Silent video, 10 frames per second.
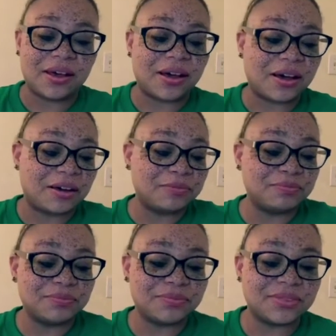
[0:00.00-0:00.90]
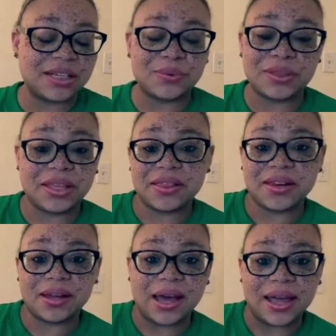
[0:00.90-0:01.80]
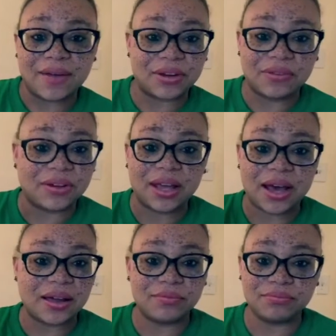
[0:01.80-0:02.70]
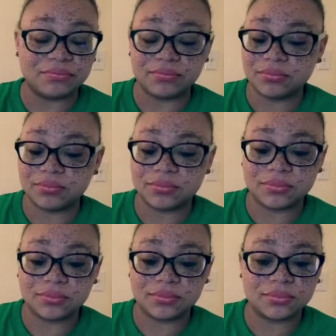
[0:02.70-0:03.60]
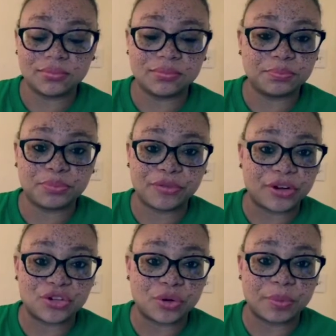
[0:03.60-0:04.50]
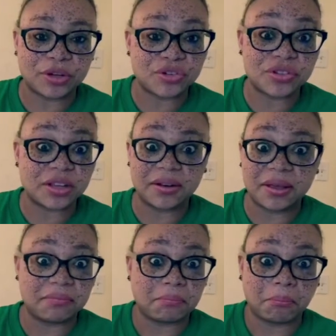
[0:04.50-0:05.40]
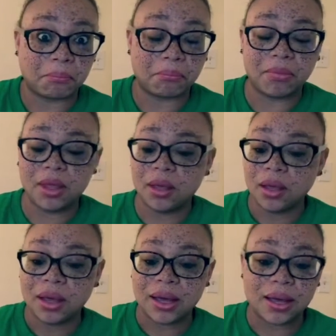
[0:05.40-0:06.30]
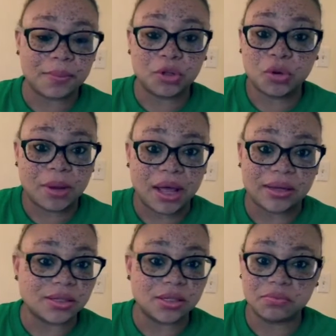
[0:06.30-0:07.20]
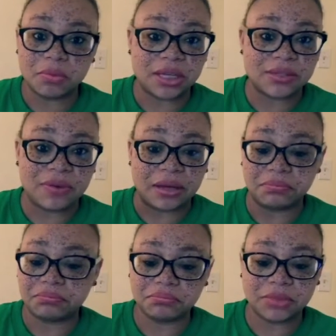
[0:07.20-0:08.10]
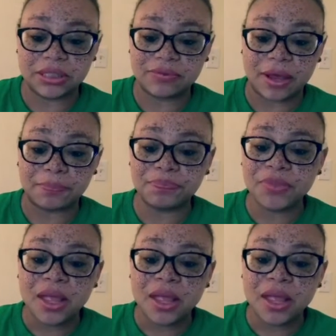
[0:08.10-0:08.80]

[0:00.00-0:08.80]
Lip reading: And with Ethan, I haven't even had professional pictures done yet. I'm a little behind. It's fine. It's fine.